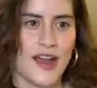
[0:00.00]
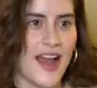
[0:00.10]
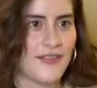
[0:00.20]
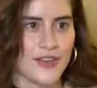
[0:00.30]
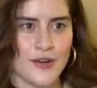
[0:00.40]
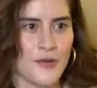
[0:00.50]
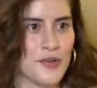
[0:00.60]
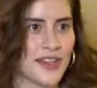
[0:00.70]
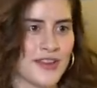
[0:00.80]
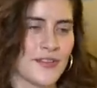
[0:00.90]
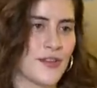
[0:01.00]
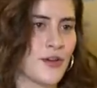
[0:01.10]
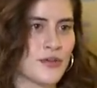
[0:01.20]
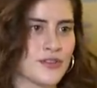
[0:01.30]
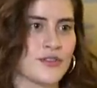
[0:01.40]
have their own life and
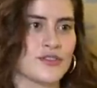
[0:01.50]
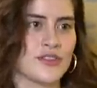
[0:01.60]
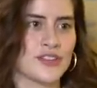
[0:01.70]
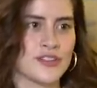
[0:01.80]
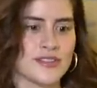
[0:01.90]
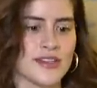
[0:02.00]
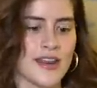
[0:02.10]
their own social issues.